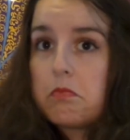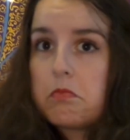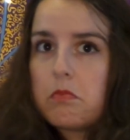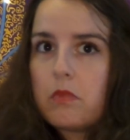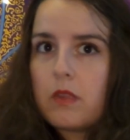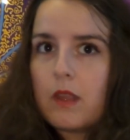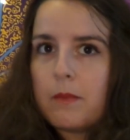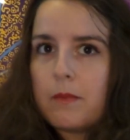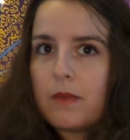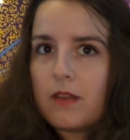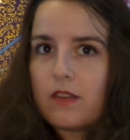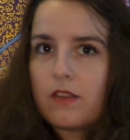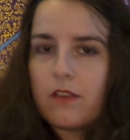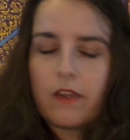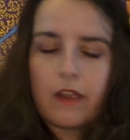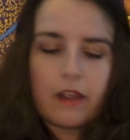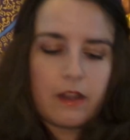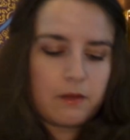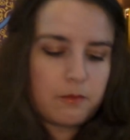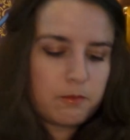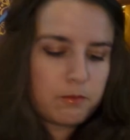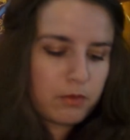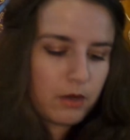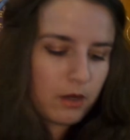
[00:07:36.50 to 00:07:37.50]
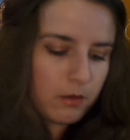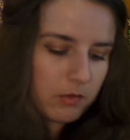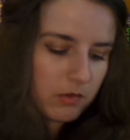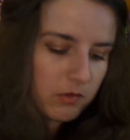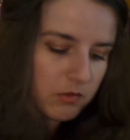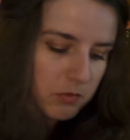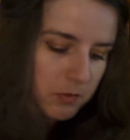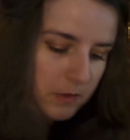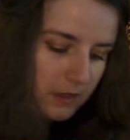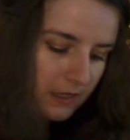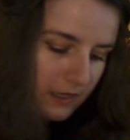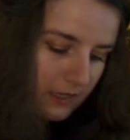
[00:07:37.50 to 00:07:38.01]
they must have had
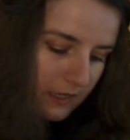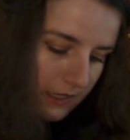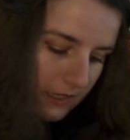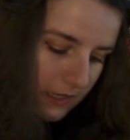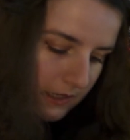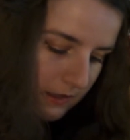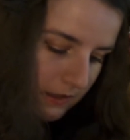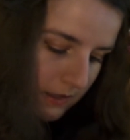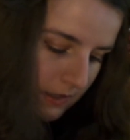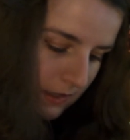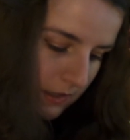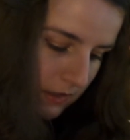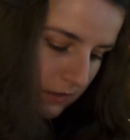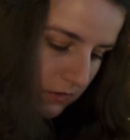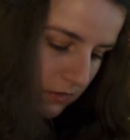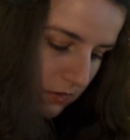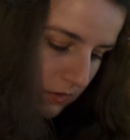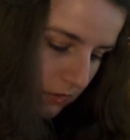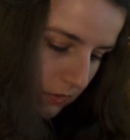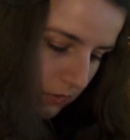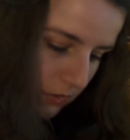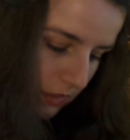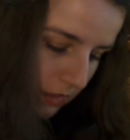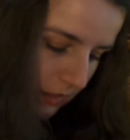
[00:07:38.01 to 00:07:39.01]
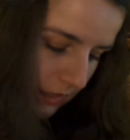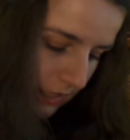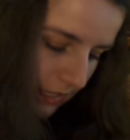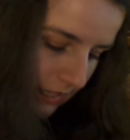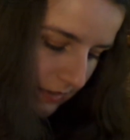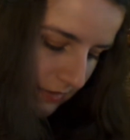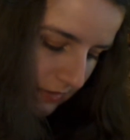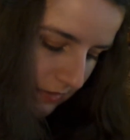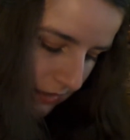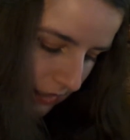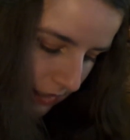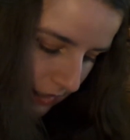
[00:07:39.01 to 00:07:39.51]
problems making it. So the
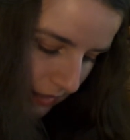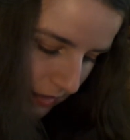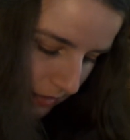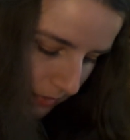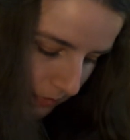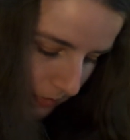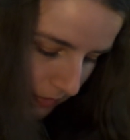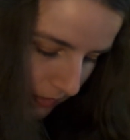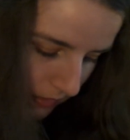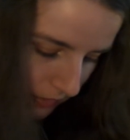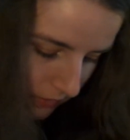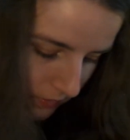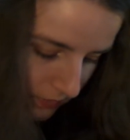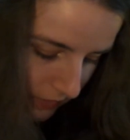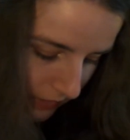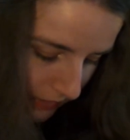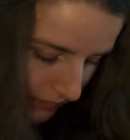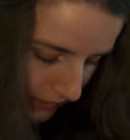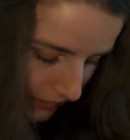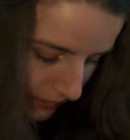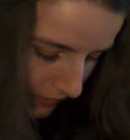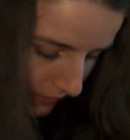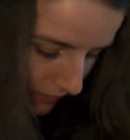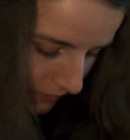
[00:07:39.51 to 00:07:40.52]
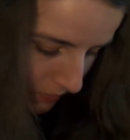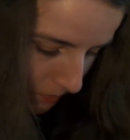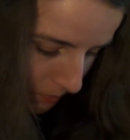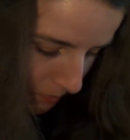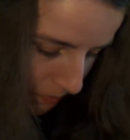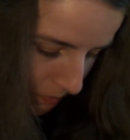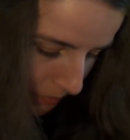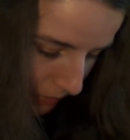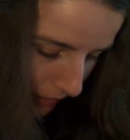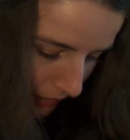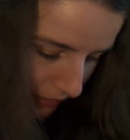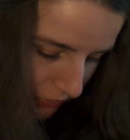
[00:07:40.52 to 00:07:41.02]
last item, it looks like in this
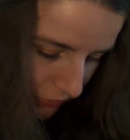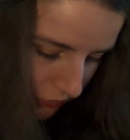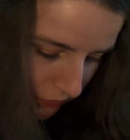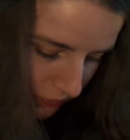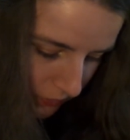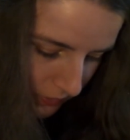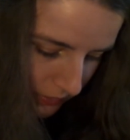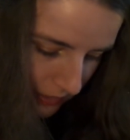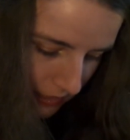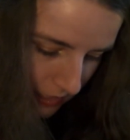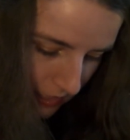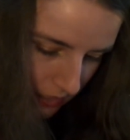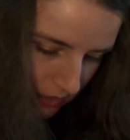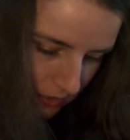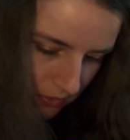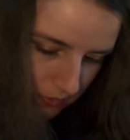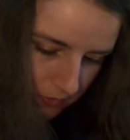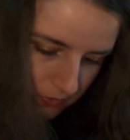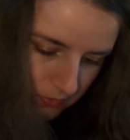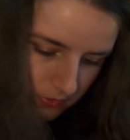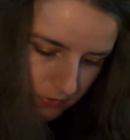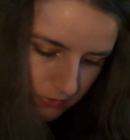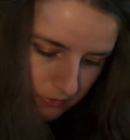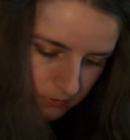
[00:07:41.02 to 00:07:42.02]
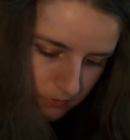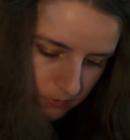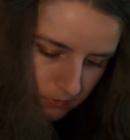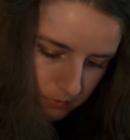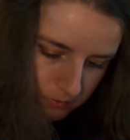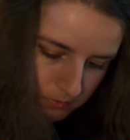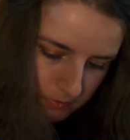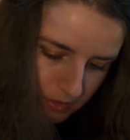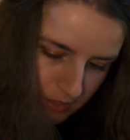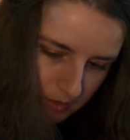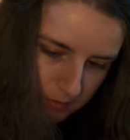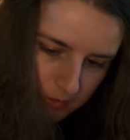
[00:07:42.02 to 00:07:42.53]
box for now,
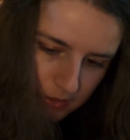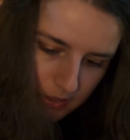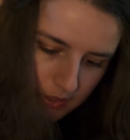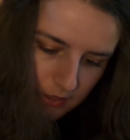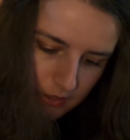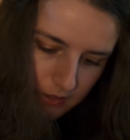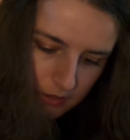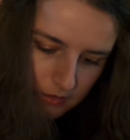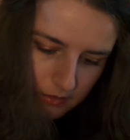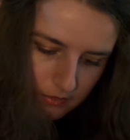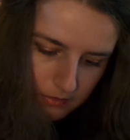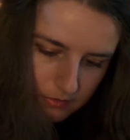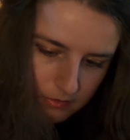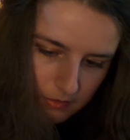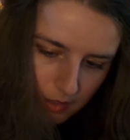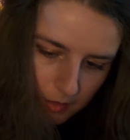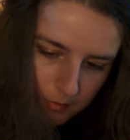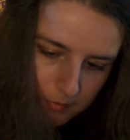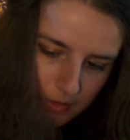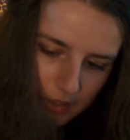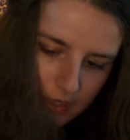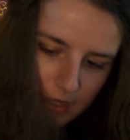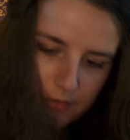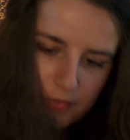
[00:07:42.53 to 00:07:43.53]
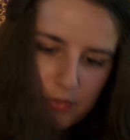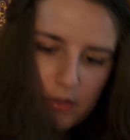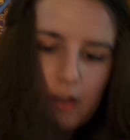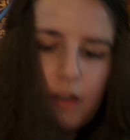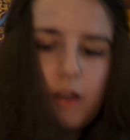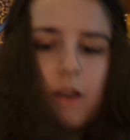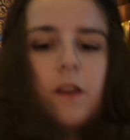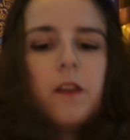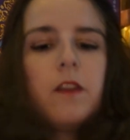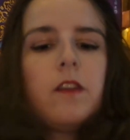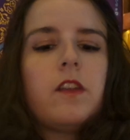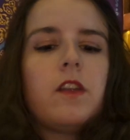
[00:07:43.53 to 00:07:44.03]
Maybe? I might have
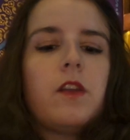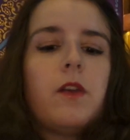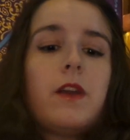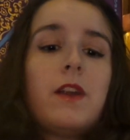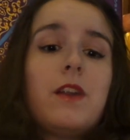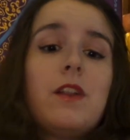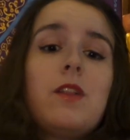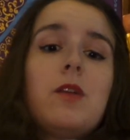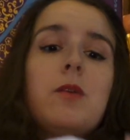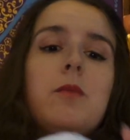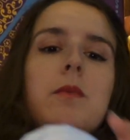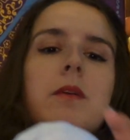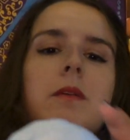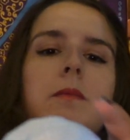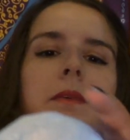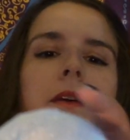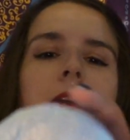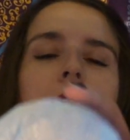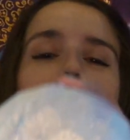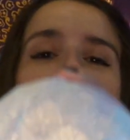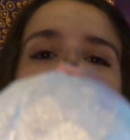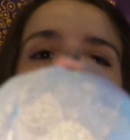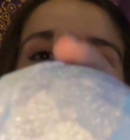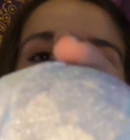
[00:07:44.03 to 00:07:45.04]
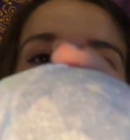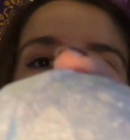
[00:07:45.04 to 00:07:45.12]
to dig, around a little bit better.